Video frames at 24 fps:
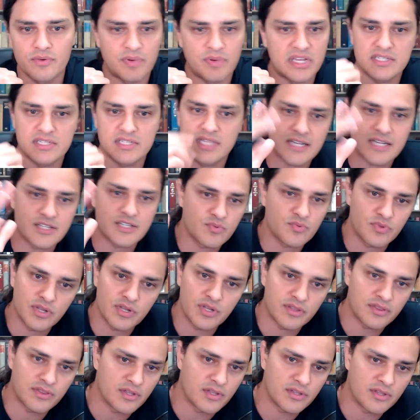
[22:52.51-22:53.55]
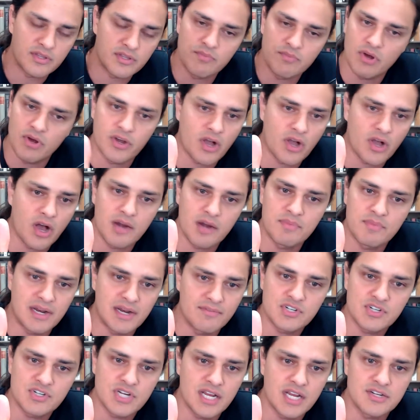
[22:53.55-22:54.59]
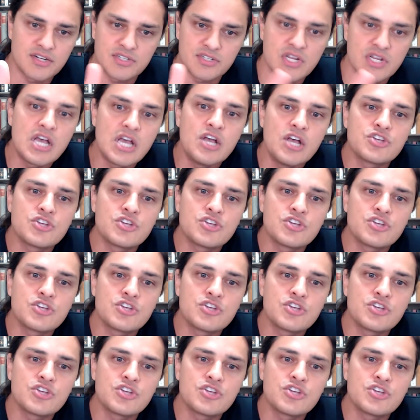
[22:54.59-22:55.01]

because that's the economy never changes.